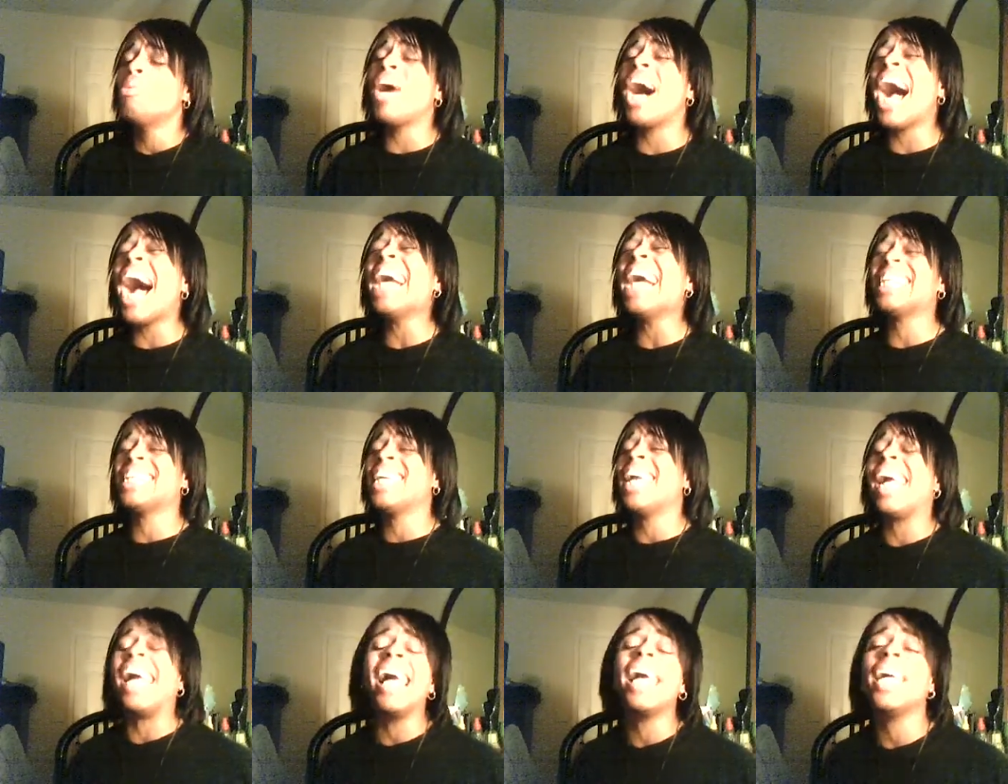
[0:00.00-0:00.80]
Why
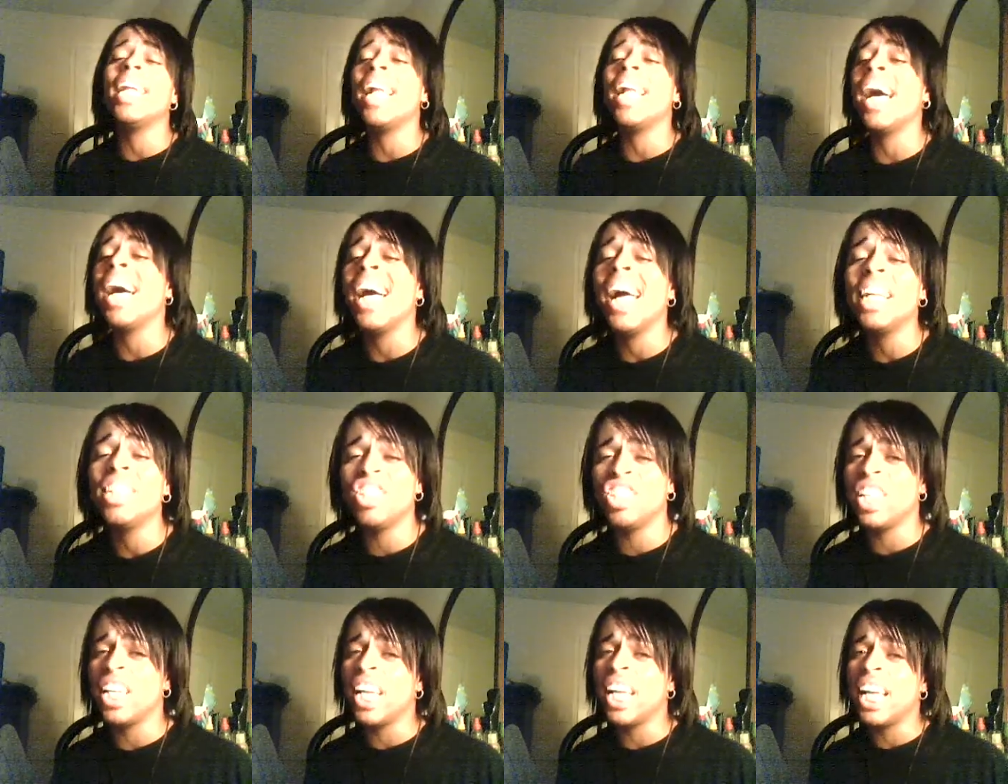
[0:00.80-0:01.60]
can't I
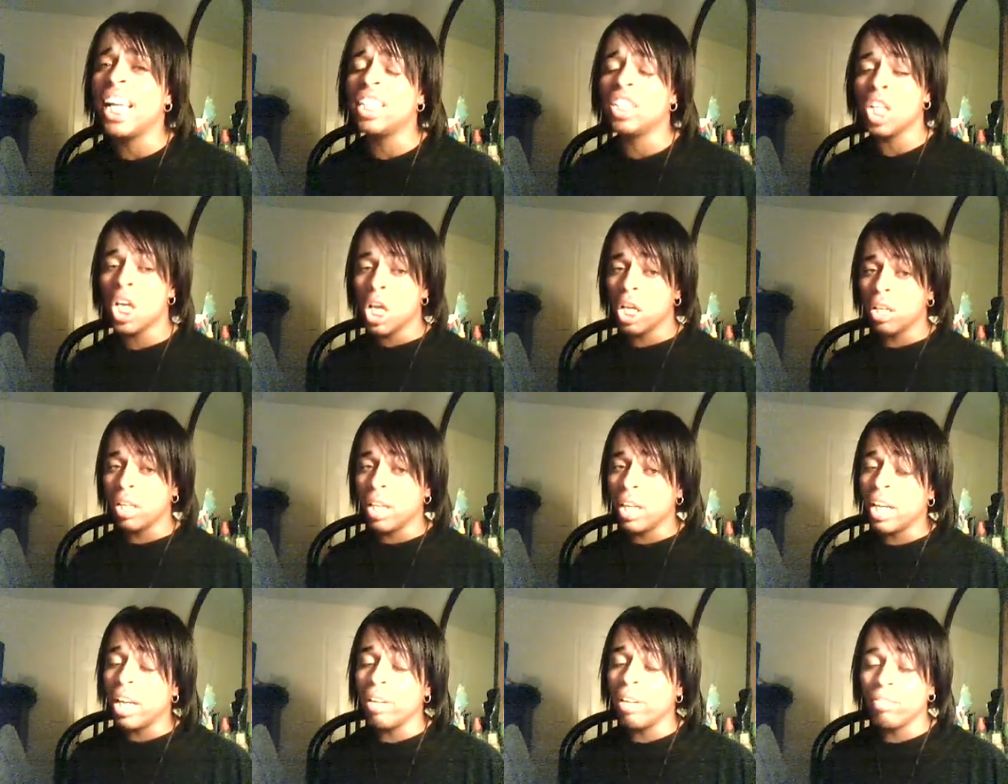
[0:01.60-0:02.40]
just
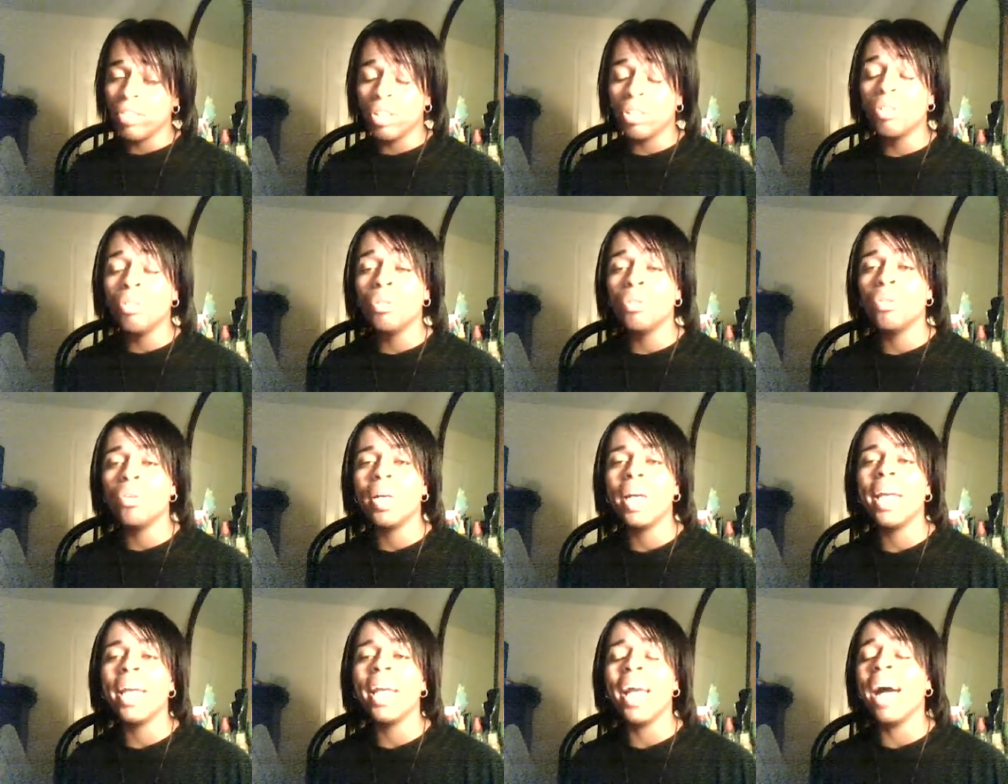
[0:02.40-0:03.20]
love you the
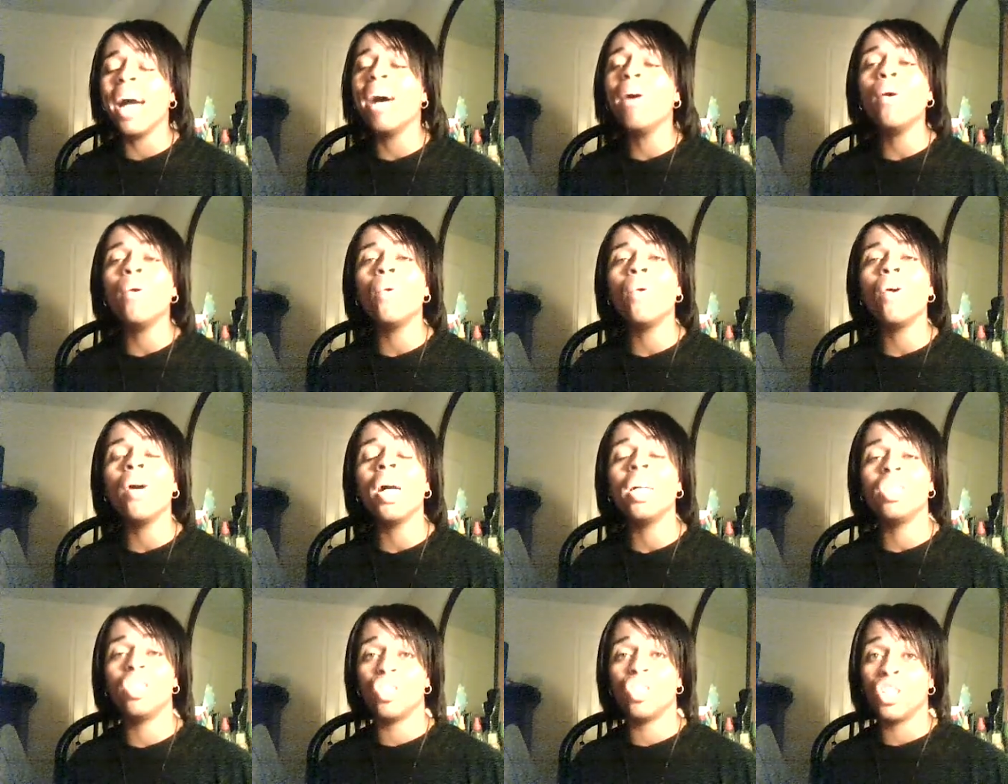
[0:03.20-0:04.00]
way I want